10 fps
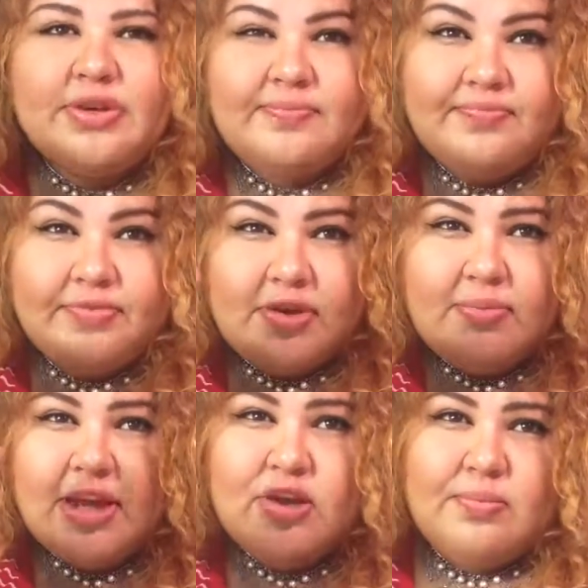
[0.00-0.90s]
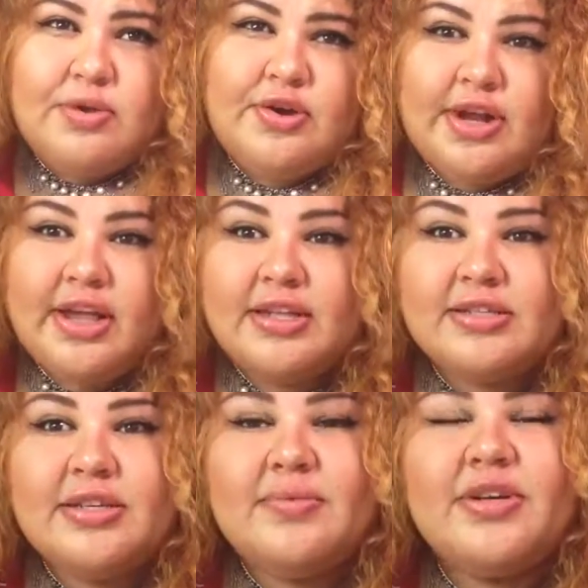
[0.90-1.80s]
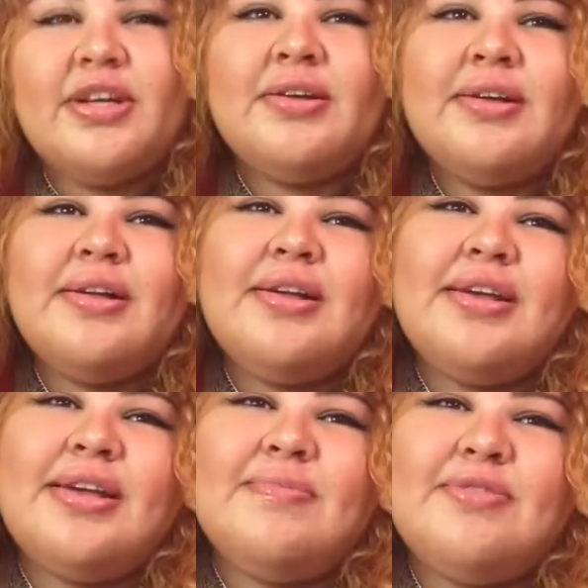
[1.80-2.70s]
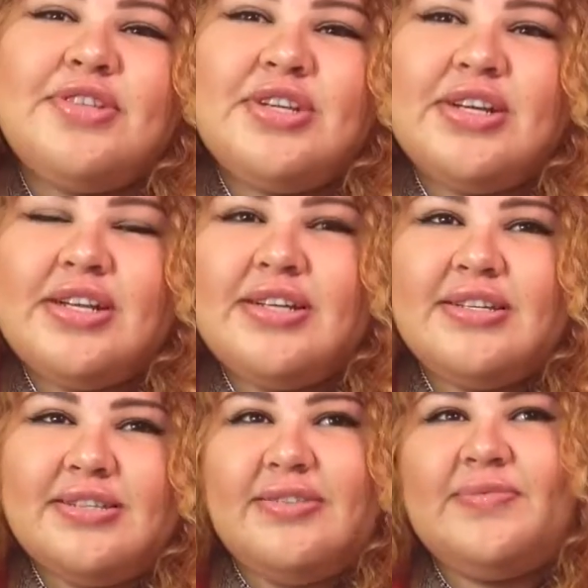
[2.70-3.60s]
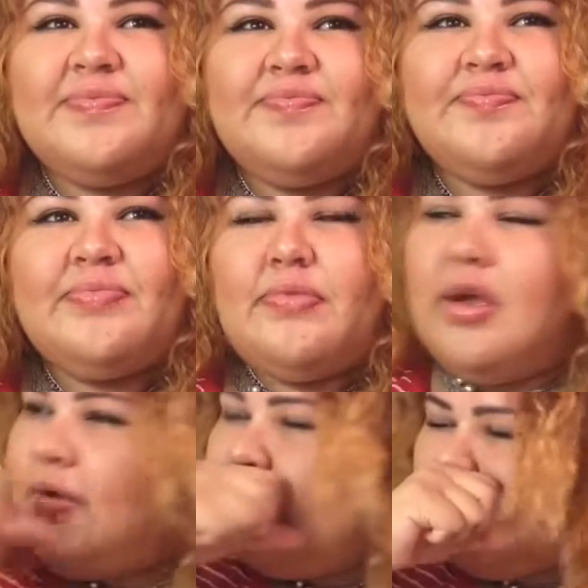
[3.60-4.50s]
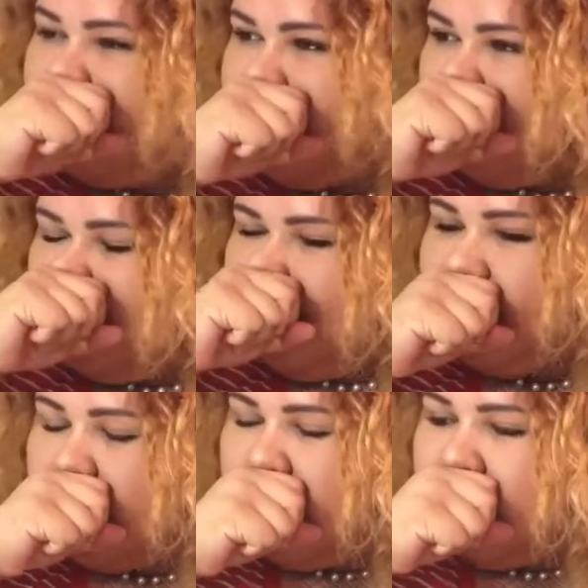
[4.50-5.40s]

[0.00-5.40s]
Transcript: but on my computer I can't see what emoji it is, so excuse me.